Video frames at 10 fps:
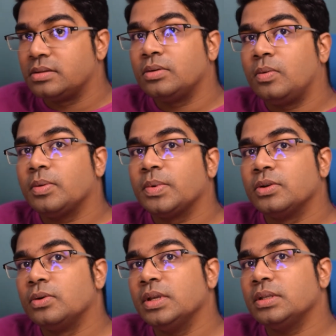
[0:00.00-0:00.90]
So what we
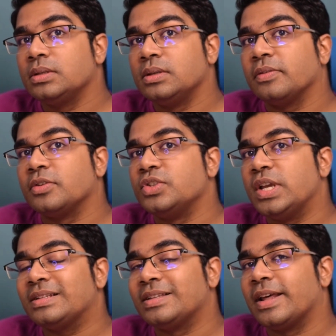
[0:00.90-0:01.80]
do is, you have to
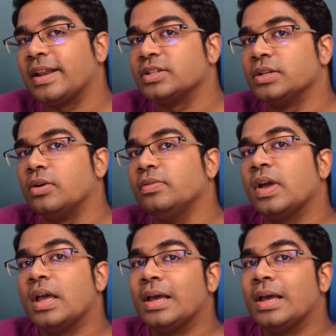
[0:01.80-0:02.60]
change the direction of